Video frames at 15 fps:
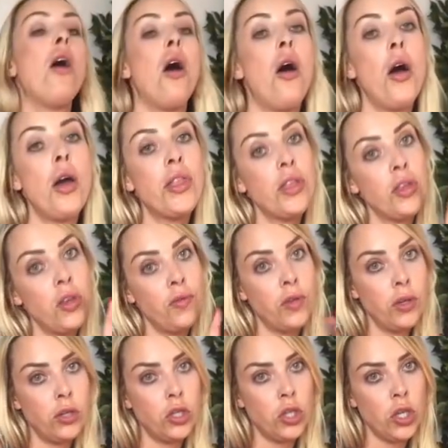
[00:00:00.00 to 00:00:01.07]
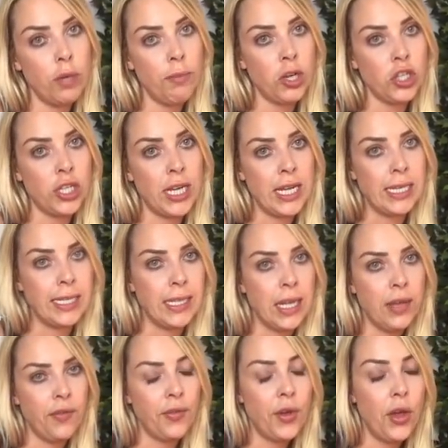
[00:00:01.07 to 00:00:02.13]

either you've used too much adhesive,